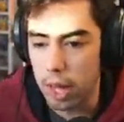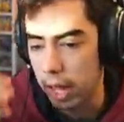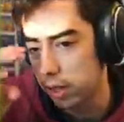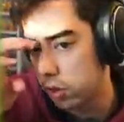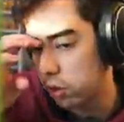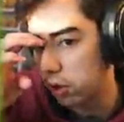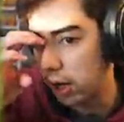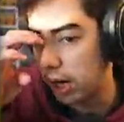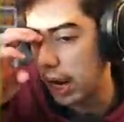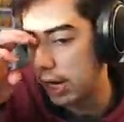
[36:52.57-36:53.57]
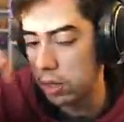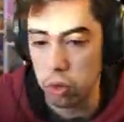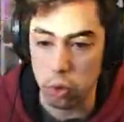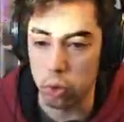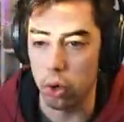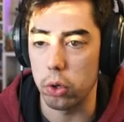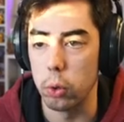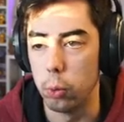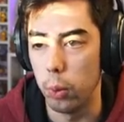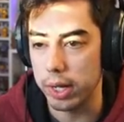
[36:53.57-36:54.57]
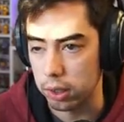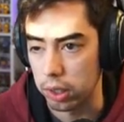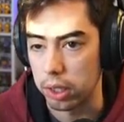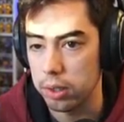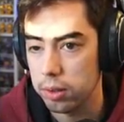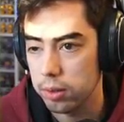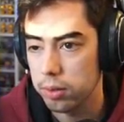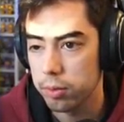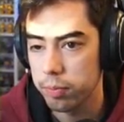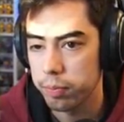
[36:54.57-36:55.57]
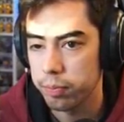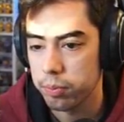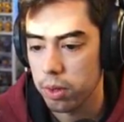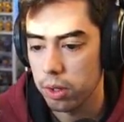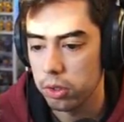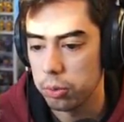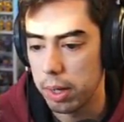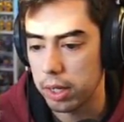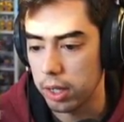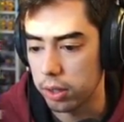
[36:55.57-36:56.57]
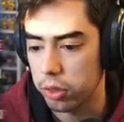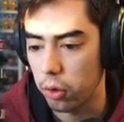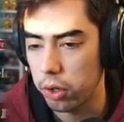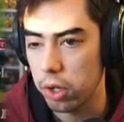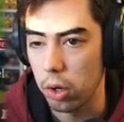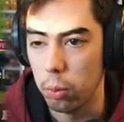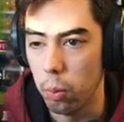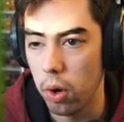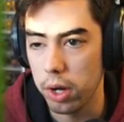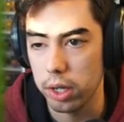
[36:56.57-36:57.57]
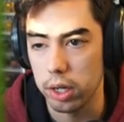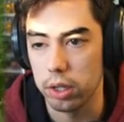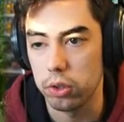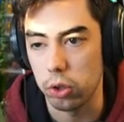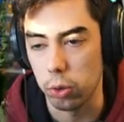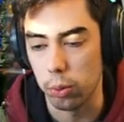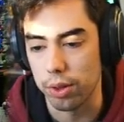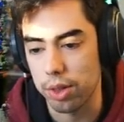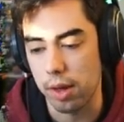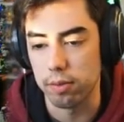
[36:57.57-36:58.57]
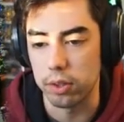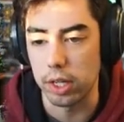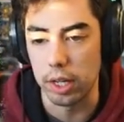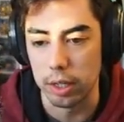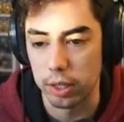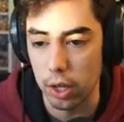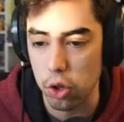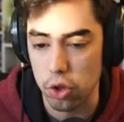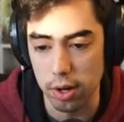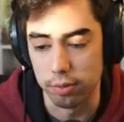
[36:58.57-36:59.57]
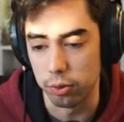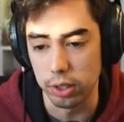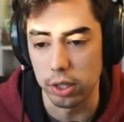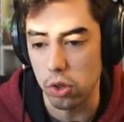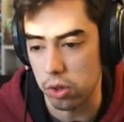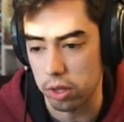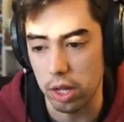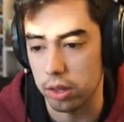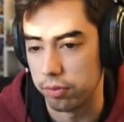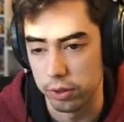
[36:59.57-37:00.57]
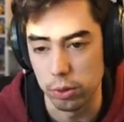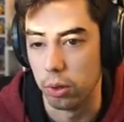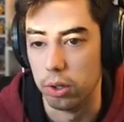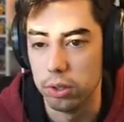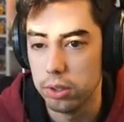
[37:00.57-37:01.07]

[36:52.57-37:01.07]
answer and answer quickly to make it 31 to 17. They should have really just kicked the field goal.